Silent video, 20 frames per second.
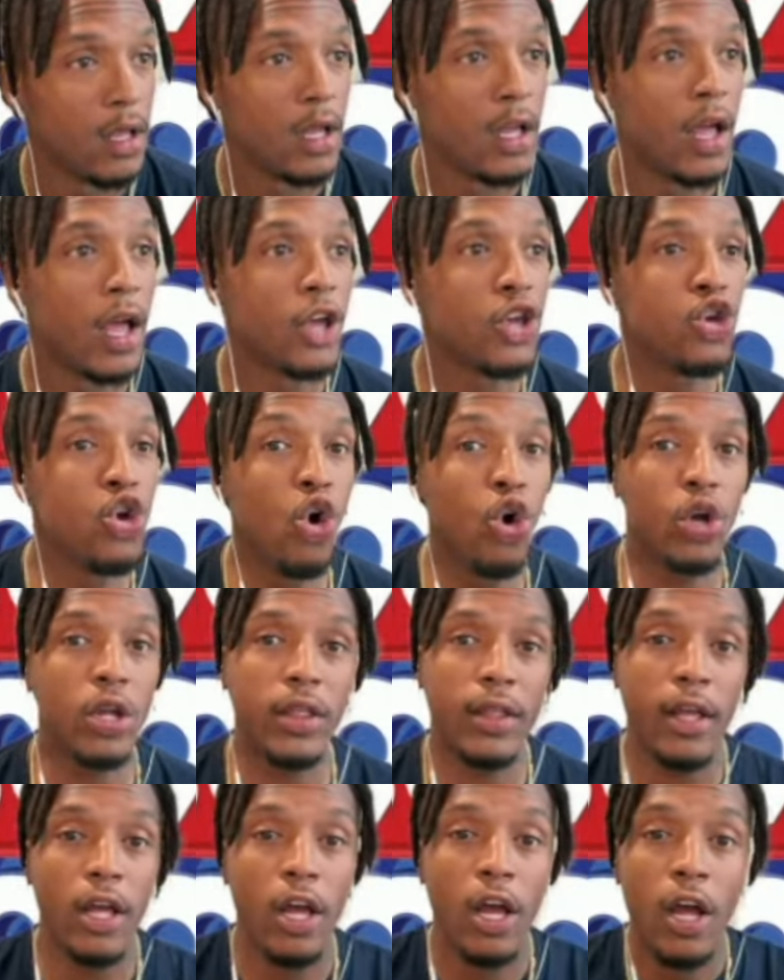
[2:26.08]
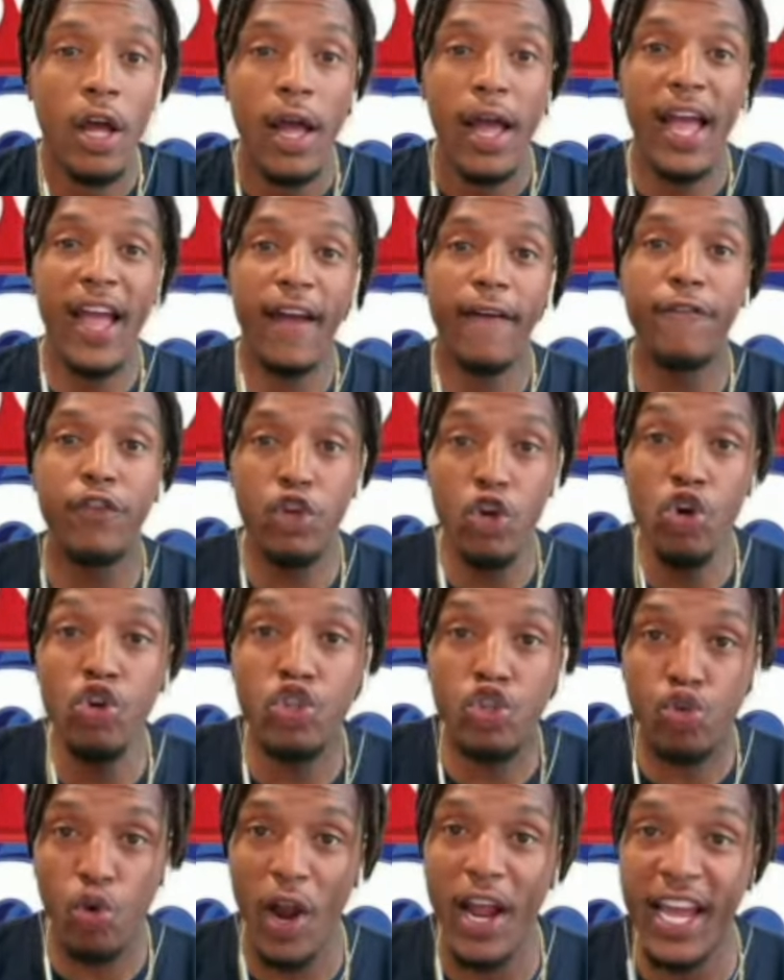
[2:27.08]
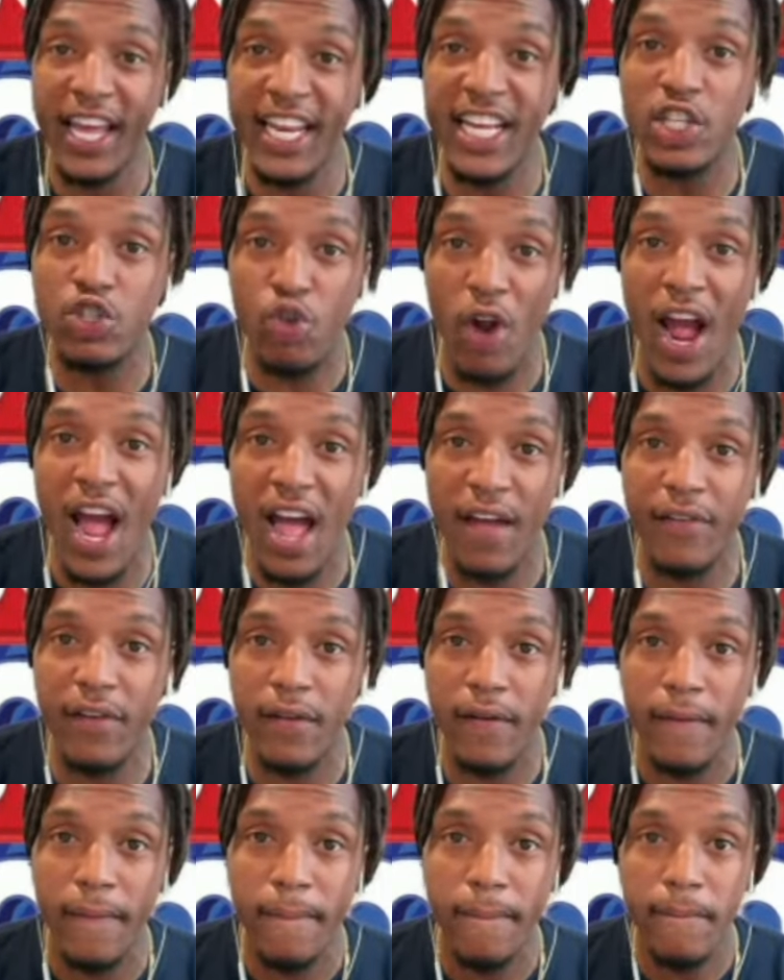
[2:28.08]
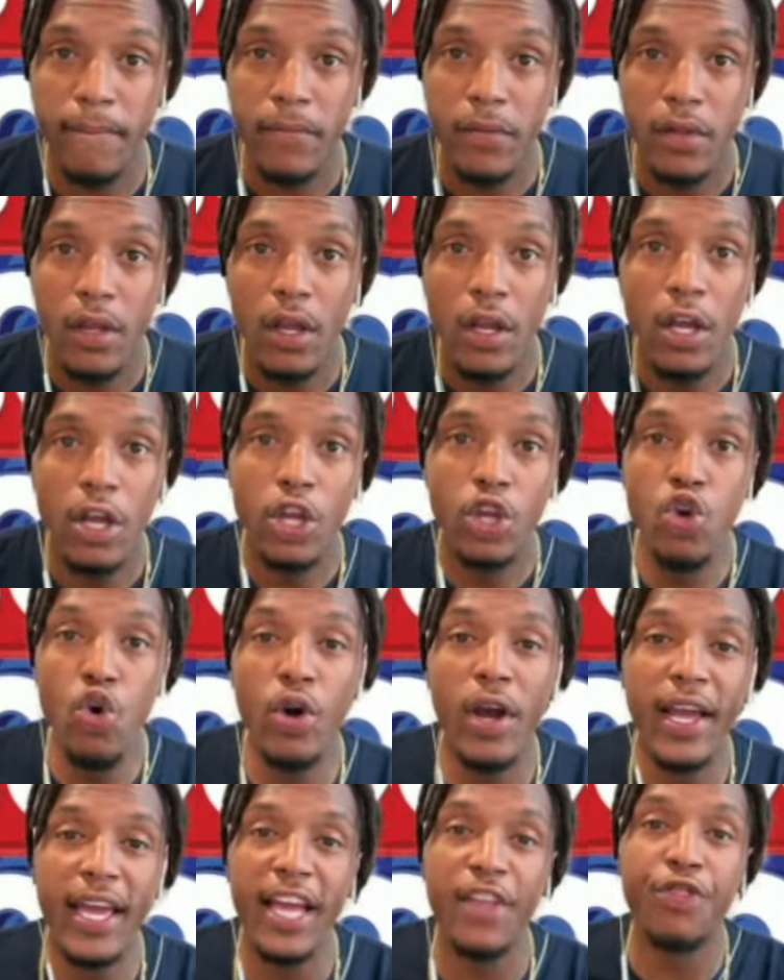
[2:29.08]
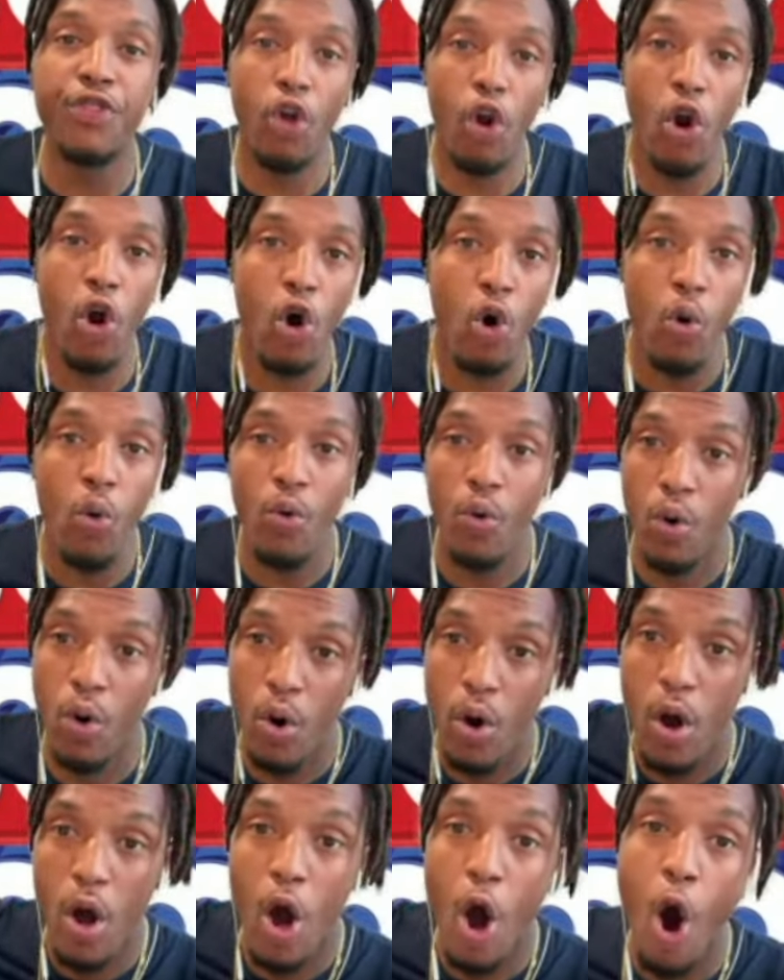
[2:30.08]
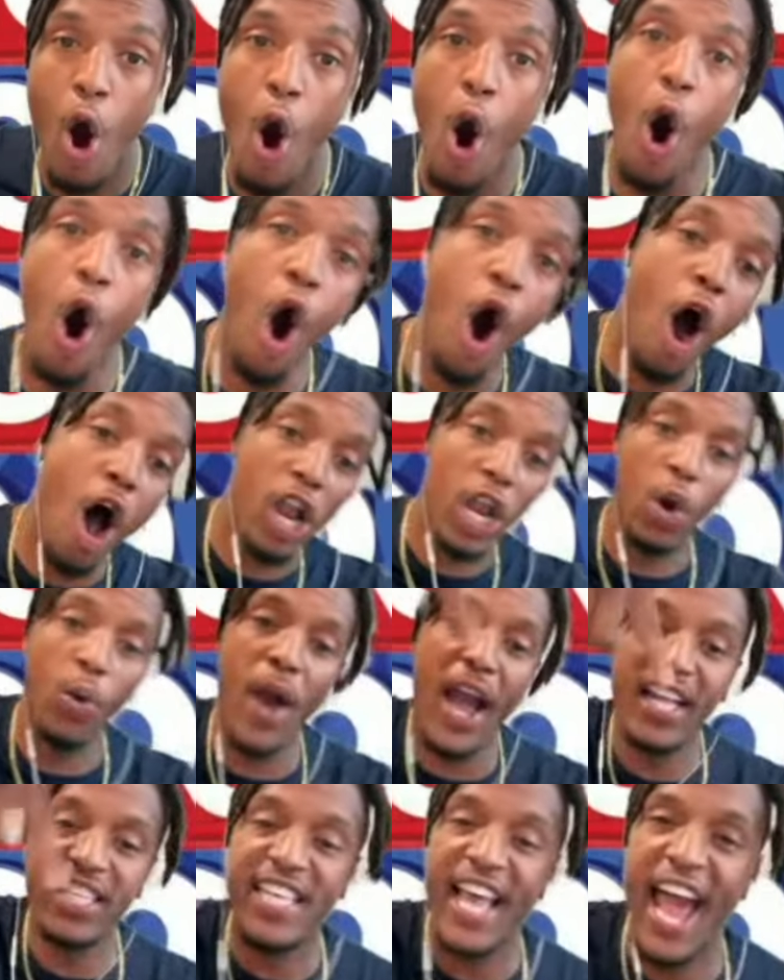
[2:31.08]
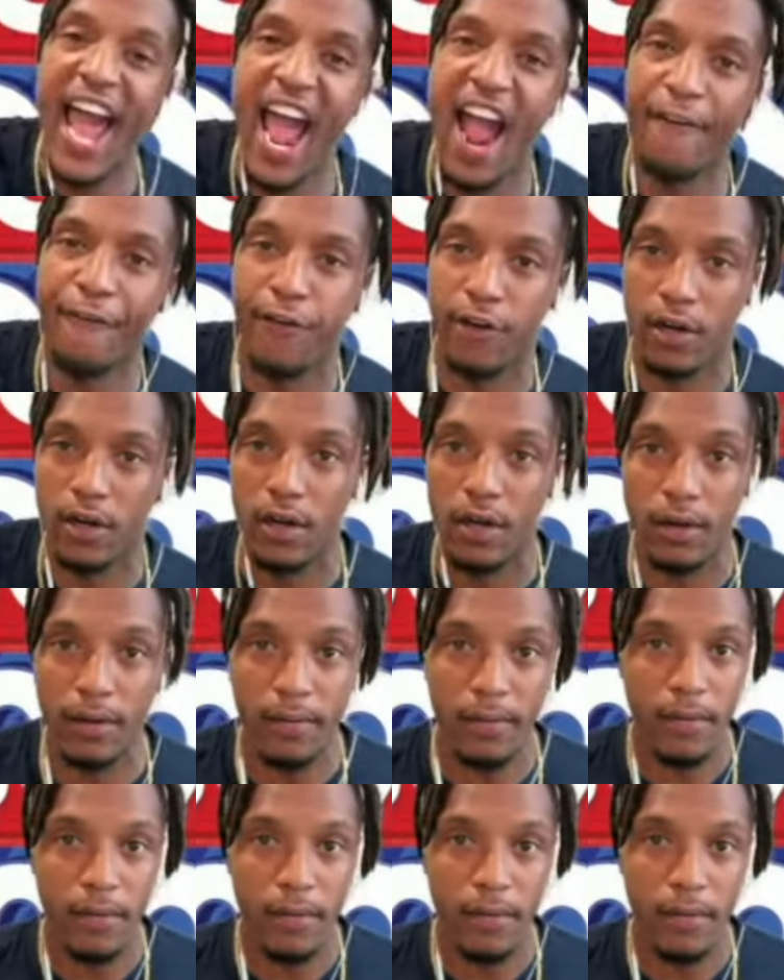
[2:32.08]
You, if you drinking and driving, you can get thrown all the way to Africa.